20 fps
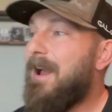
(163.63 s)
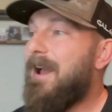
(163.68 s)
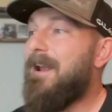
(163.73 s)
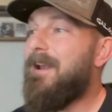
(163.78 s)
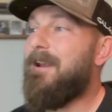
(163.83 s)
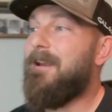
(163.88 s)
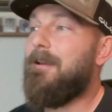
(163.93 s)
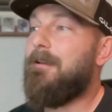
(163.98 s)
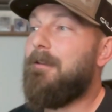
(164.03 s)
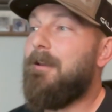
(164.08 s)

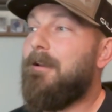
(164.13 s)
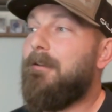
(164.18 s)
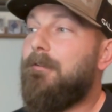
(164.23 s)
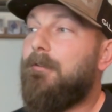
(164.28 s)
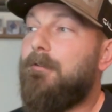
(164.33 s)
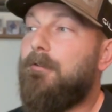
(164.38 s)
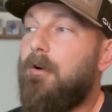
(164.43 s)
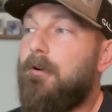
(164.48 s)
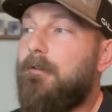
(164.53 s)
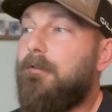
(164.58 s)
And that
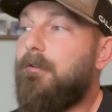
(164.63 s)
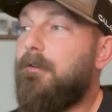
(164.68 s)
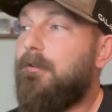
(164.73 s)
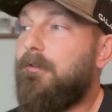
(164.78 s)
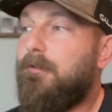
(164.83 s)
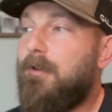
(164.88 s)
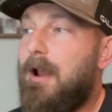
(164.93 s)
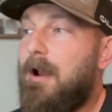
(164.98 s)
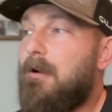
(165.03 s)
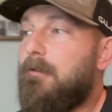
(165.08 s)
starts to
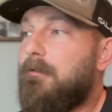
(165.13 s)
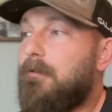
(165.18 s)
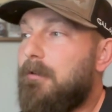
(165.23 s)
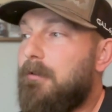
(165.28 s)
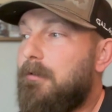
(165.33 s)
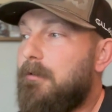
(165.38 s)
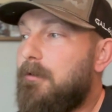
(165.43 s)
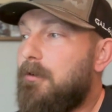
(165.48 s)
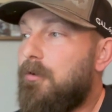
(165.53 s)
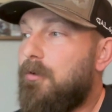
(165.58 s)
sound a
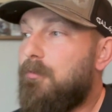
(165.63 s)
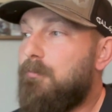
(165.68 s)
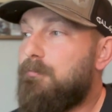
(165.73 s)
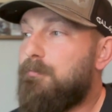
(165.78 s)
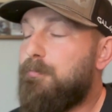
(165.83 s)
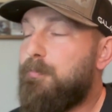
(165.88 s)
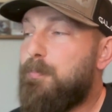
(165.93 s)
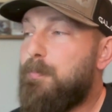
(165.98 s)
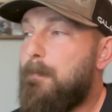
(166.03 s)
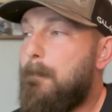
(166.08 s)

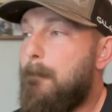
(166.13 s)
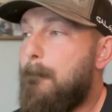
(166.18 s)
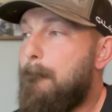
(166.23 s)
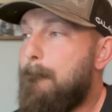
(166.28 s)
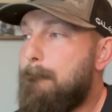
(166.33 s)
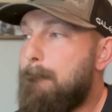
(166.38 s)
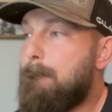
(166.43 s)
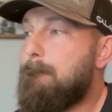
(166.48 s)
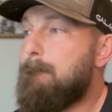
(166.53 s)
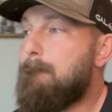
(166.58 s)
little
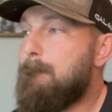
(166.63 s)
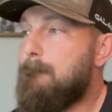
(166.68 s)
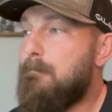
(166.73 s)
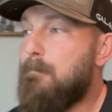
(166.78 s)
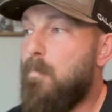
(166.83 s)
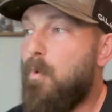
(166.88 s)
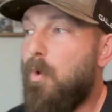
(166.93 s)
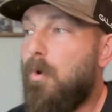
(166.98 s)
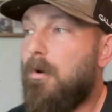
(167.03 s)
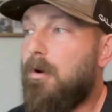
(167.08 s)

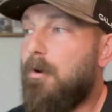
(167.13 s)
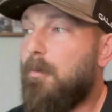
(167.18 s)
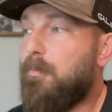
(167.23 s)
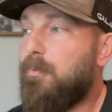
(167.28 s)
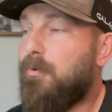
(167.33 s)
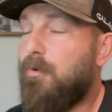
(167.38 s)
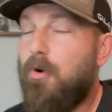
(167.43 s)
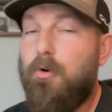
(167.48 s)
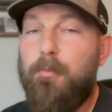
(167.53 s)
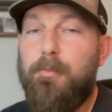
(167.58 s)
more
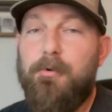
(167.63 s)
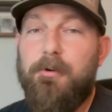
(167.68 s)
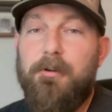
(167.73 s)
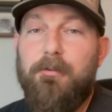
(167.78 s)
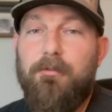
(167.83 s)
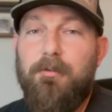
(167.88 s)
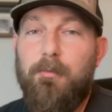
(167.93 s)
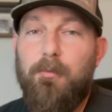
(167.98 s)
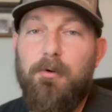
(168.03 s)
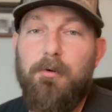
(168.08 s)

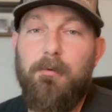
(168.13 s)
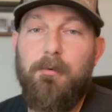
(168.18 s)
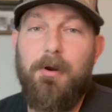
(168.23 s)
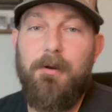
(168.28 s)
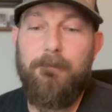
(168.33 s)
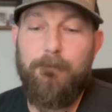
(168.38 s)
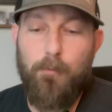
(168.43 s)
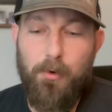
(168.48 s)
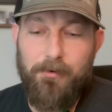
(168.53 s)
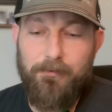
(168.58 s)
appropriate. Somewhere
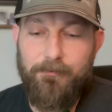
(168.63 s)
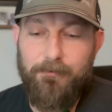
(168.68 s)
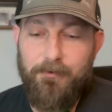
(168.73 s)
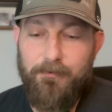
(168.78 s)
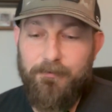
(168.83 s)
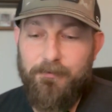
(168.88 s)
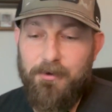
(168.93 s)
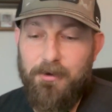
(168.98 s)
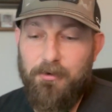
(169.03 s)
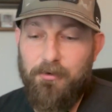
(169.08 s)
around
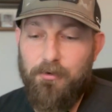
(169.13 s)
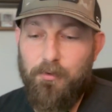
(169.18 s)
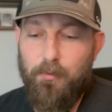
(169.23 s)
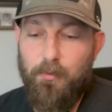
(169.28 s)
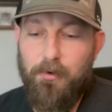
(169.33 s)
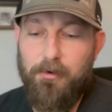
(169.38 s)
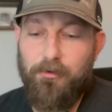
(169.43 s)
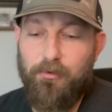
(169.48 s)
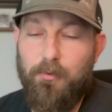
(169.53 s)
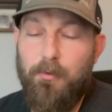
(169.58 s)
115 to
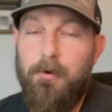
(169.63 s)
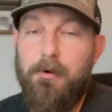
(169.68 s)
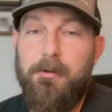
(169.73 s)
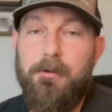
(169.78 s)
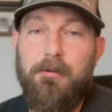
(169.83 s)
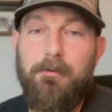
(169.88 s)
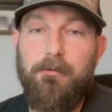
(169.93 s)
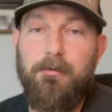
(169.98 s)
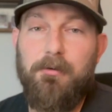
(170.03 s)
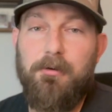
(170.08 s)

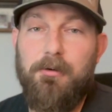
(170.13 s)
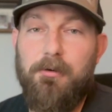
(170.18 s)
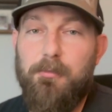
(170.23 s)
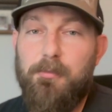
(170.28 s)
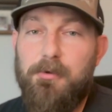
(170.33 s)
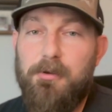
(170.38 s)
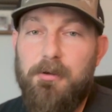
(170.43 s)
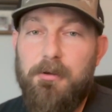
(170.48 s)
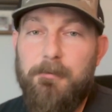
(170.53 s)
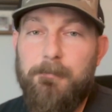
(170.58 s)
120 is going to
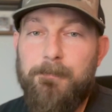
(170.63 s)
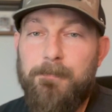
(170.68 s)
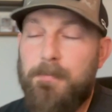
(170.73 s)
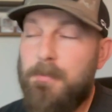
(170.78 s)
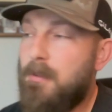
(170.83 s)
be,